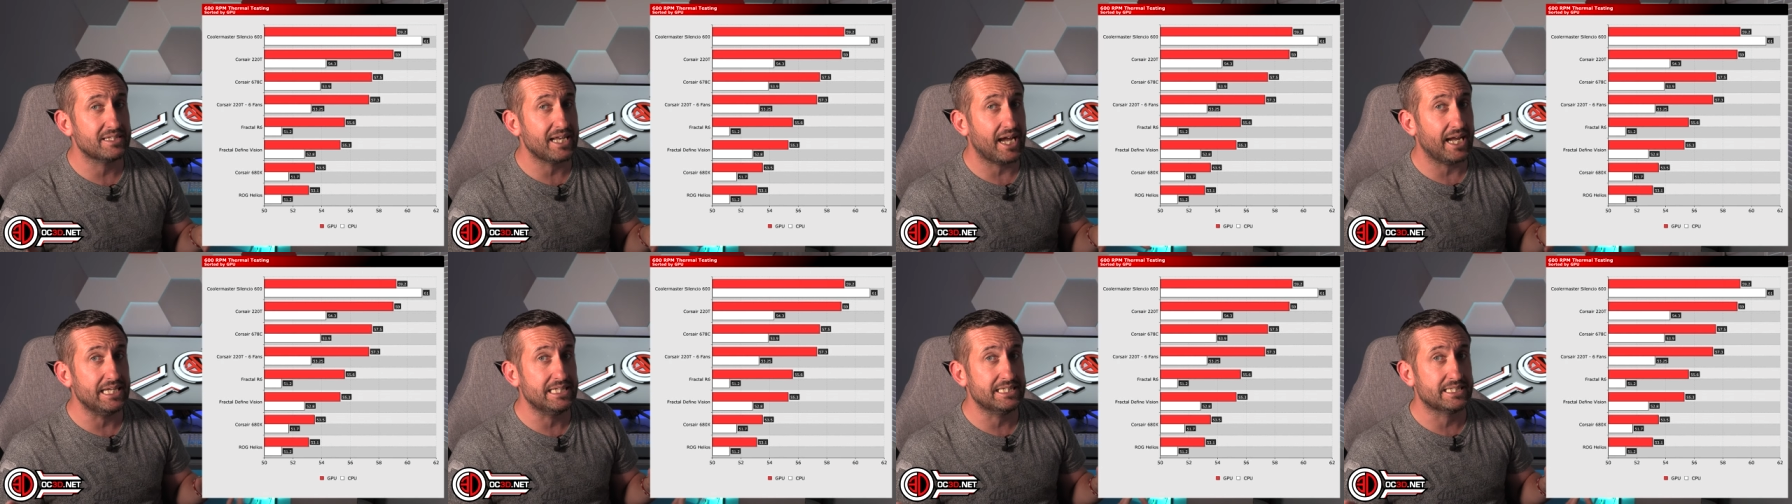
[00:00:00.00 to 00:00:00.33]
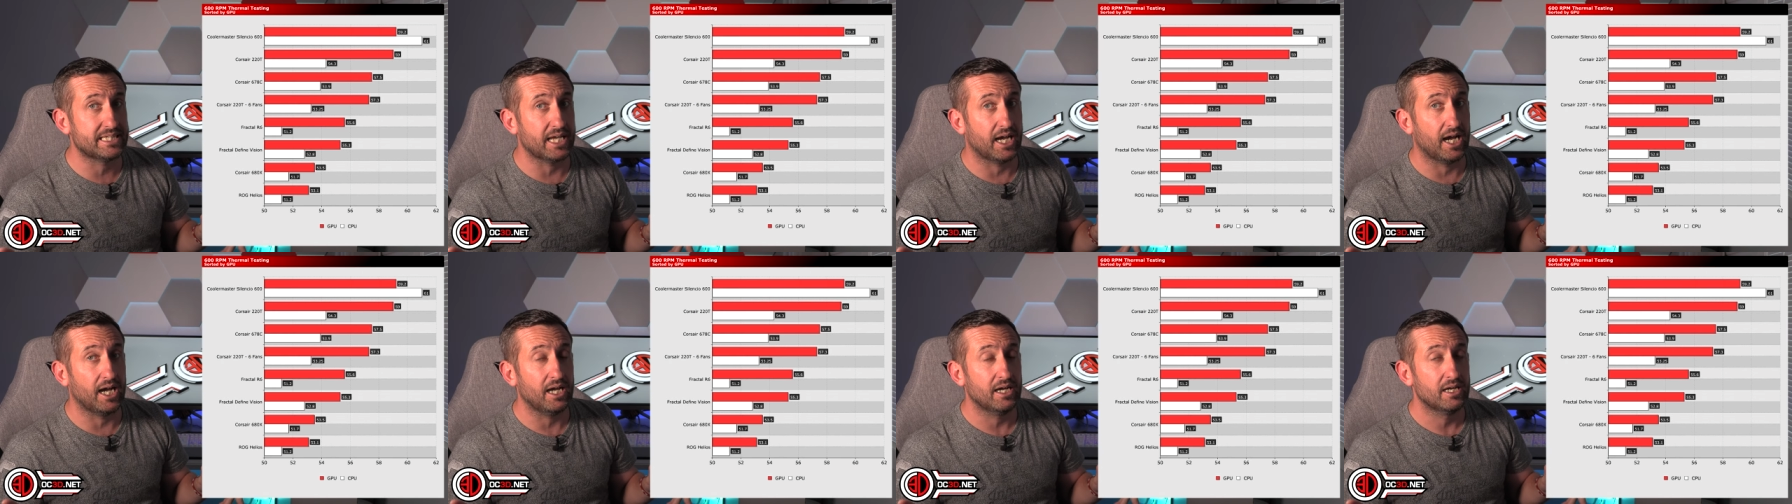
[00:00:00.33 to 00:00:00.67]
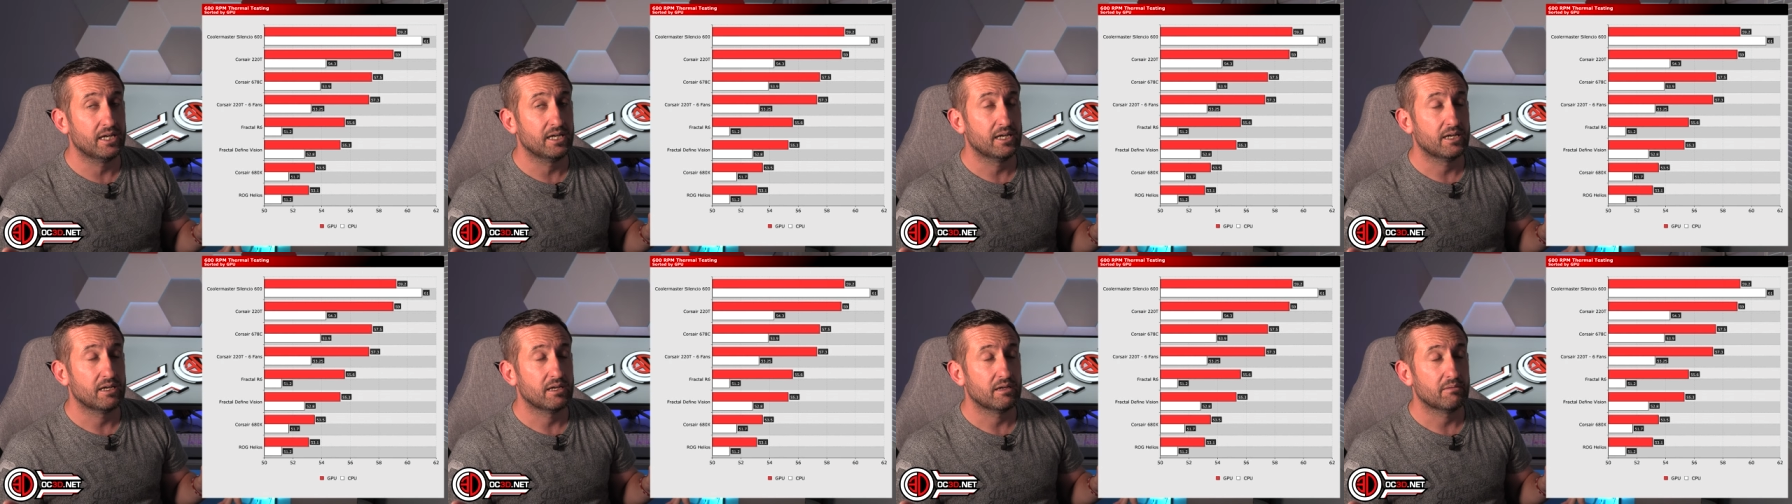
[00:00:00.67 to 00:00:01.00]
data,
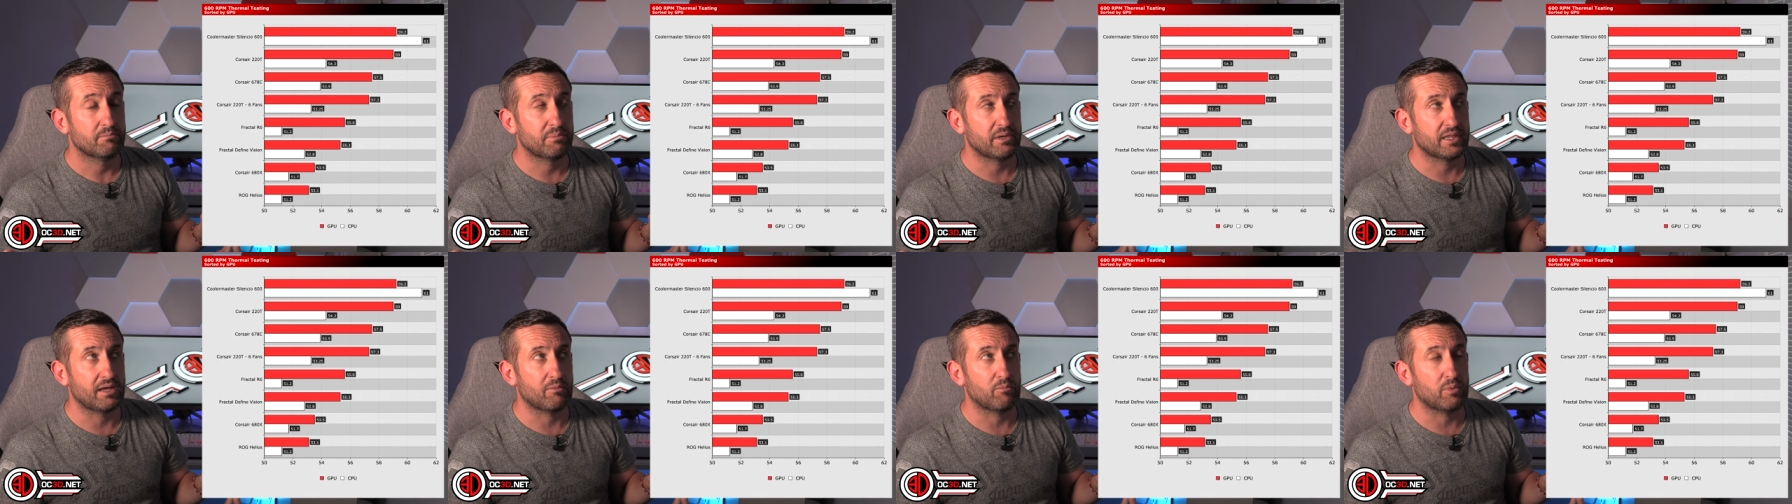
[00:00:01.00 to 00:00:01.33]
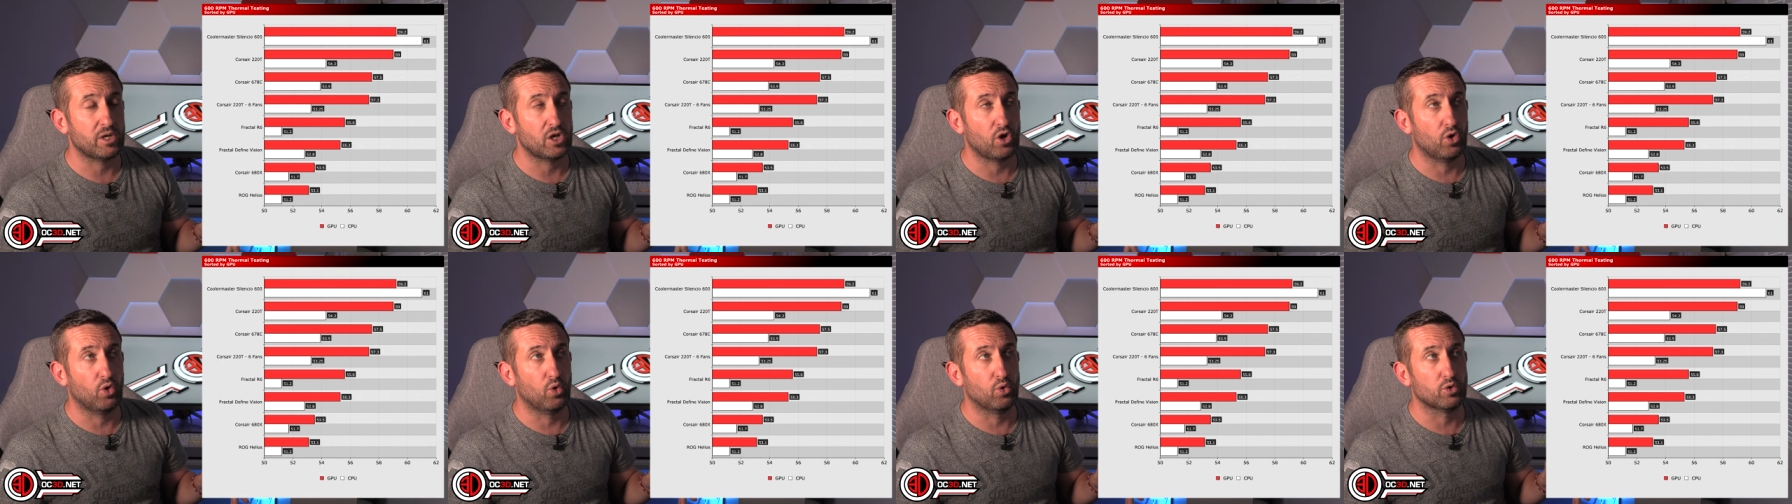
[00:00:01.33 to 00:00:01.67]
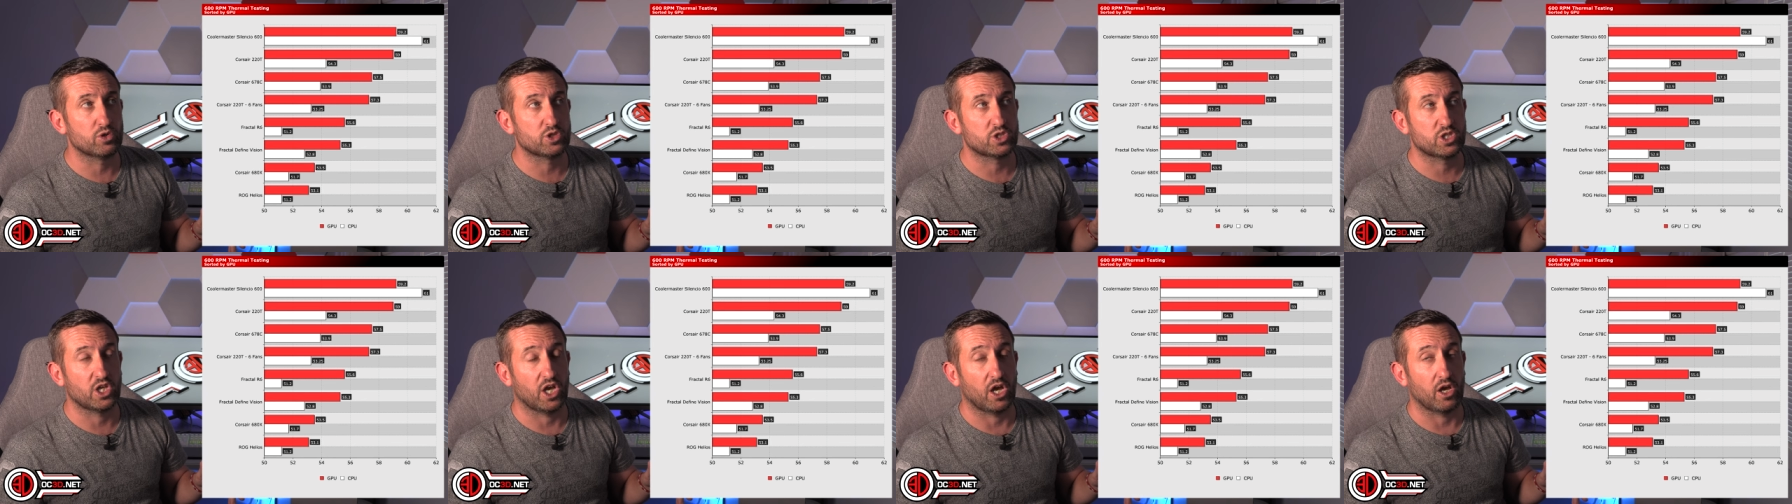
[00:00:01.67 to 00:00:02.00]
but then we
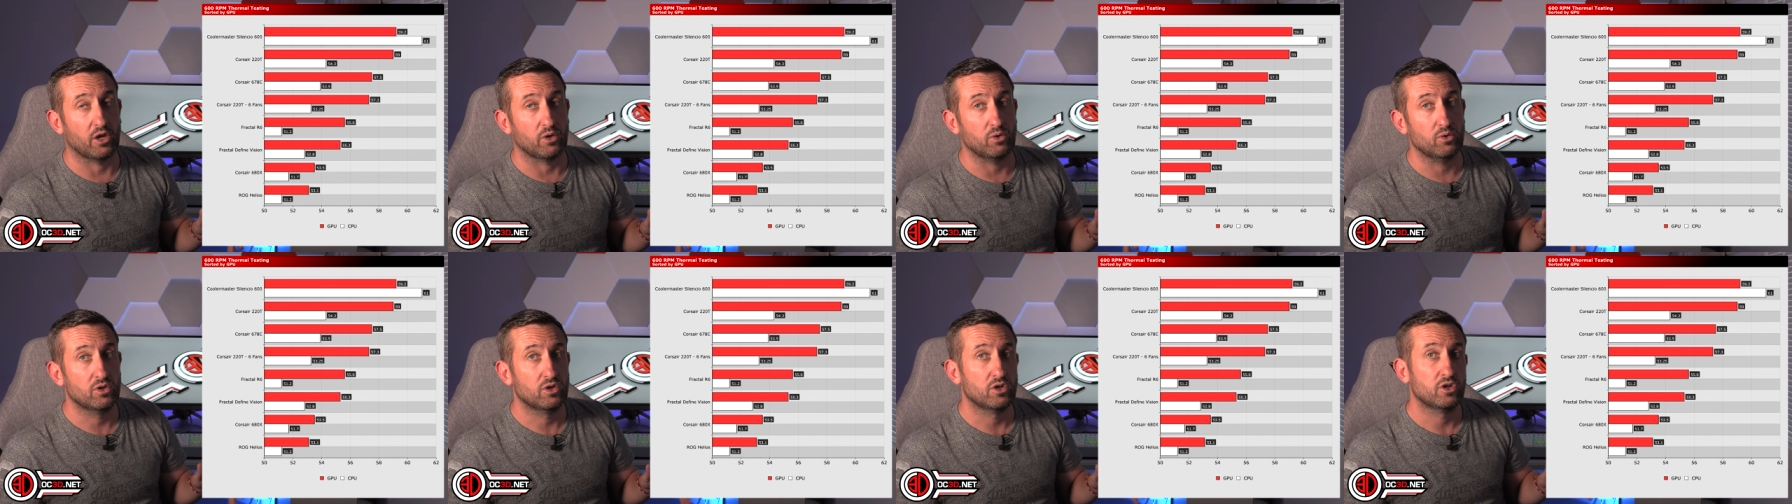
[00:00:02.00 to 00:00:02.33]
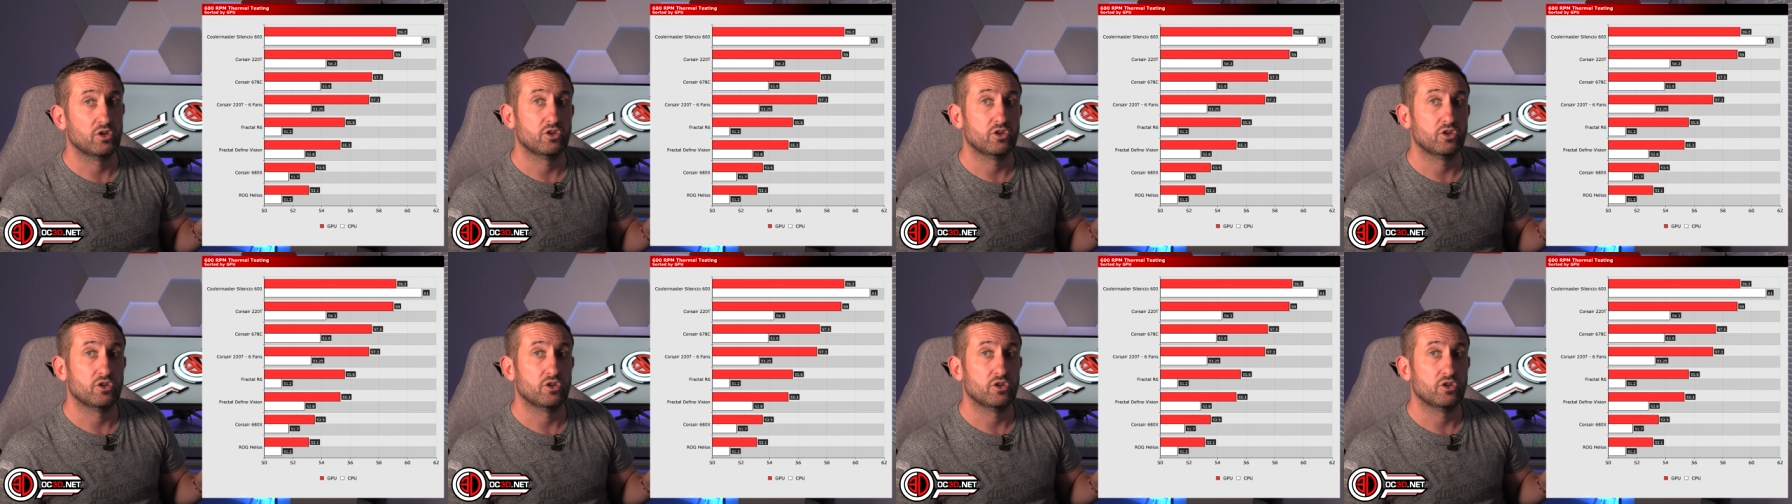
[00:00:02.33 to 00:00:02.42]
also